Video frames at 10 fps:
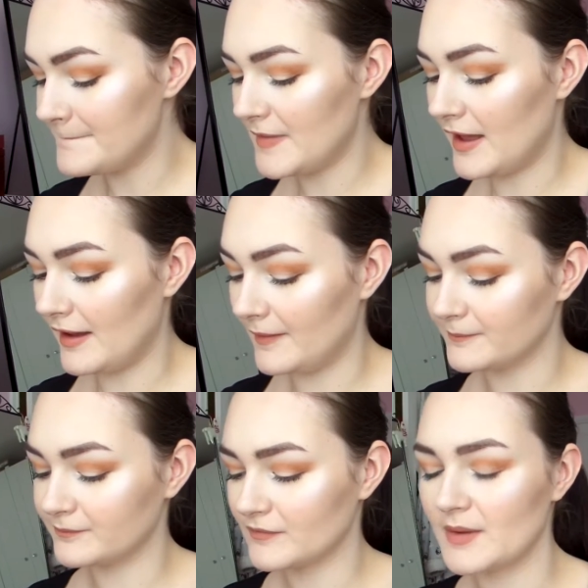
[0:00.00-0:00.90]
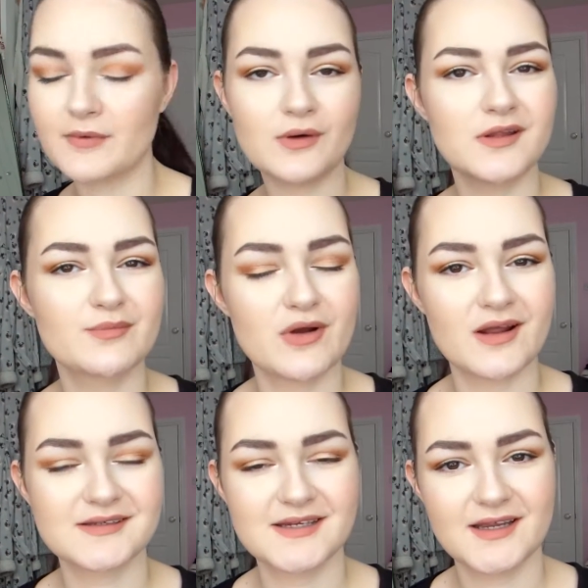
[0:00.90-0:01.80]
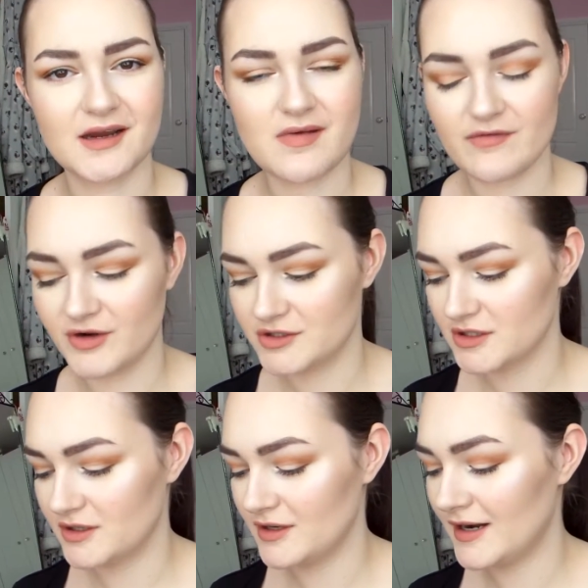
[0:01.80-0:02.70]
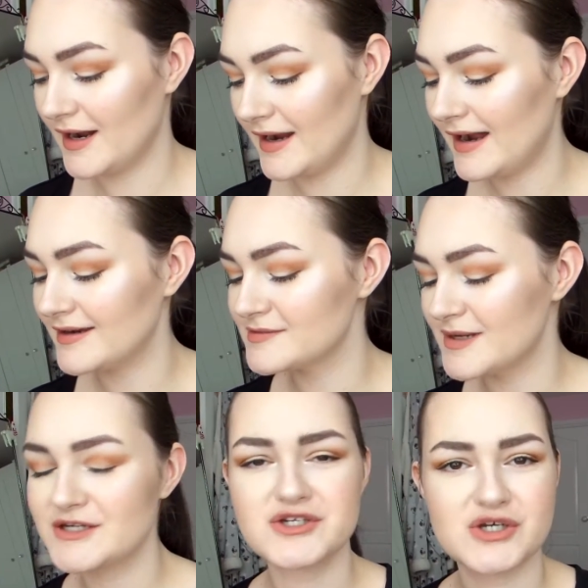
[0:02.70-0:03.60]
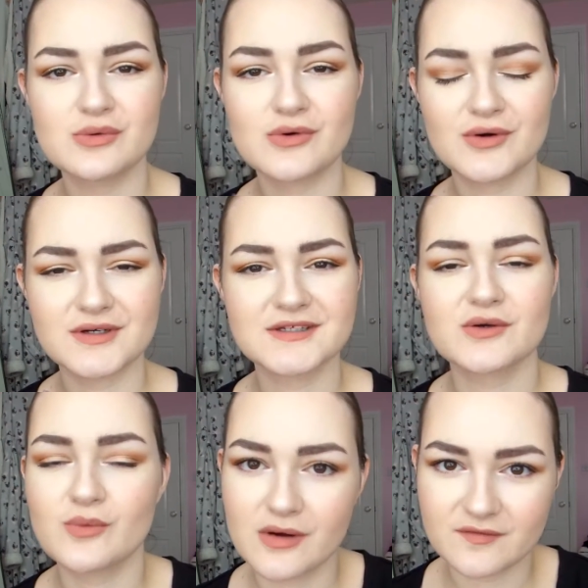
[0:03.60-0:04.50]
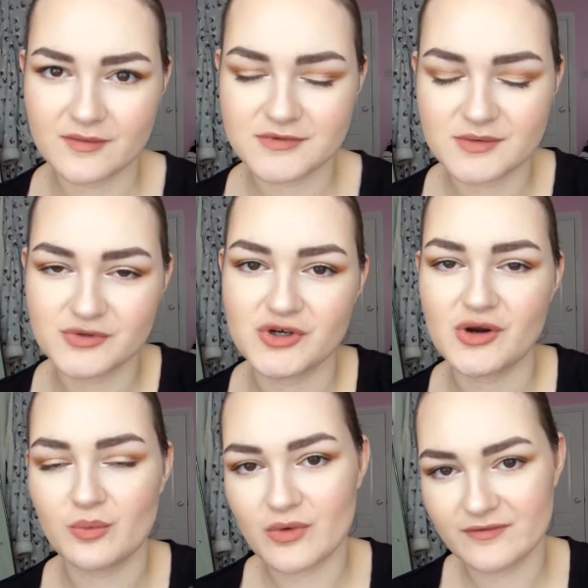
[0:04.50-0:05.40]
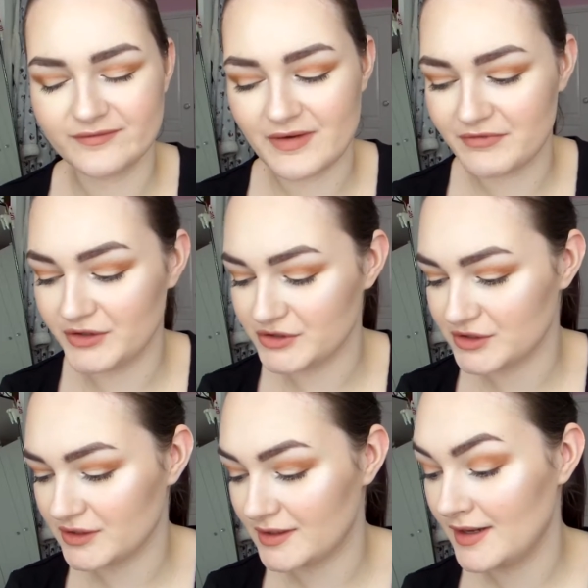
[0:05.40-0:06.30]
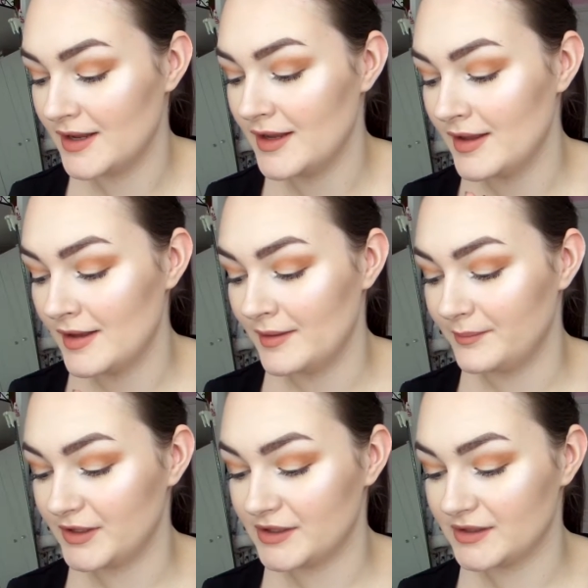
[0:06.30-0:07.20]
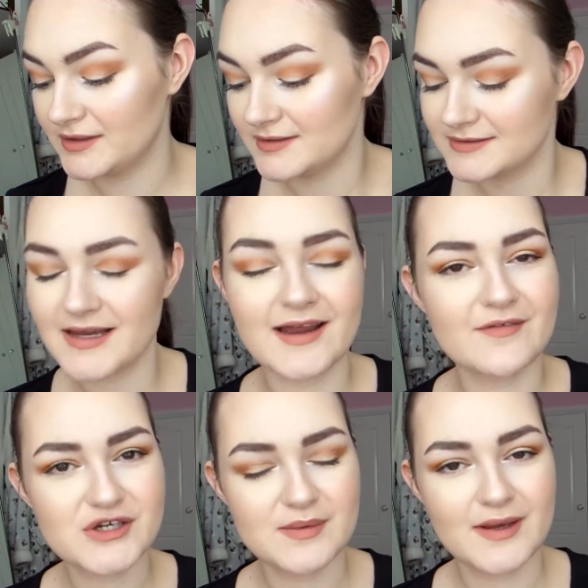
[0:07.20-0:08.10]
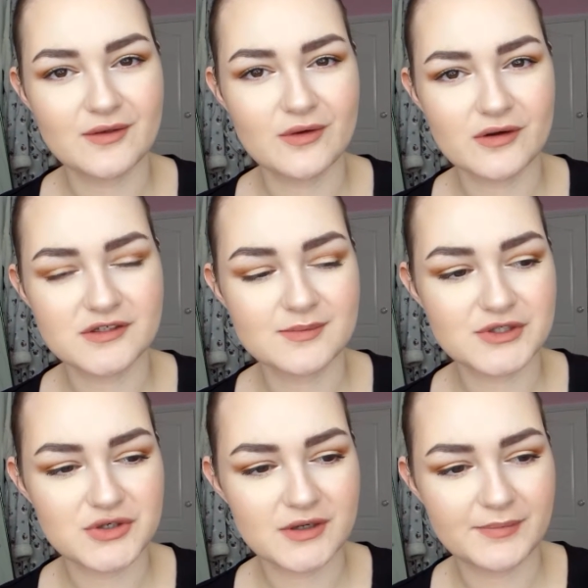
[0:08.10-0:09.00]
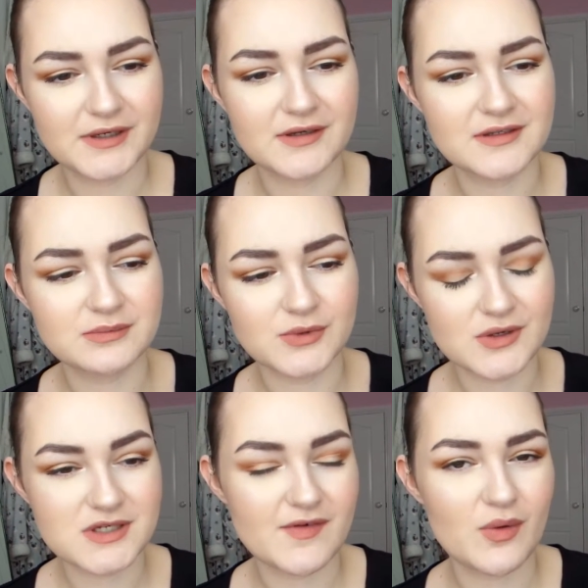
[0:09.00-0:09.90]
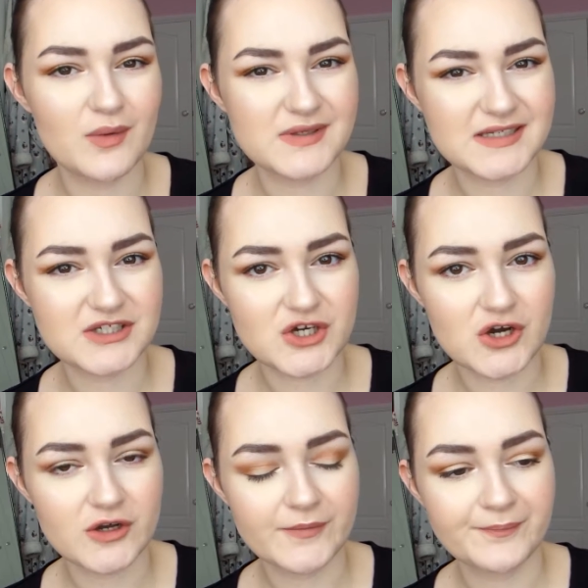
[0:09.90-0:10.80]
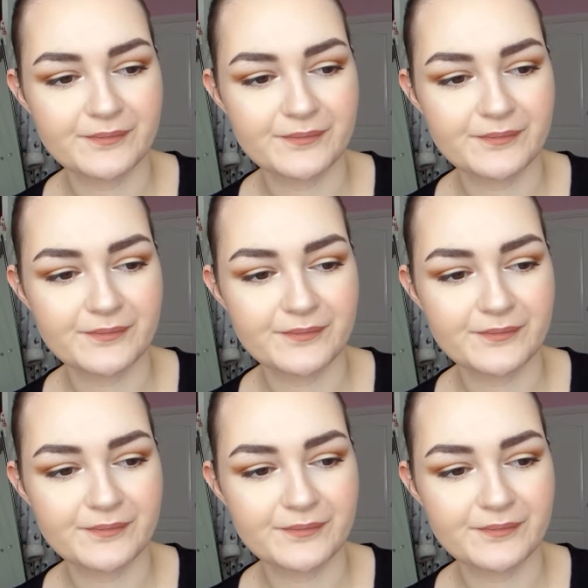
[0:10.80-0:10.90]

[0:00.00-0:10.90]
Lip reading: But all the products in here at Revolution, I had made two orders, one from Superdrug and one from Revolution, because I originally made the order on Superdrug because more stuff I wanted was in stock.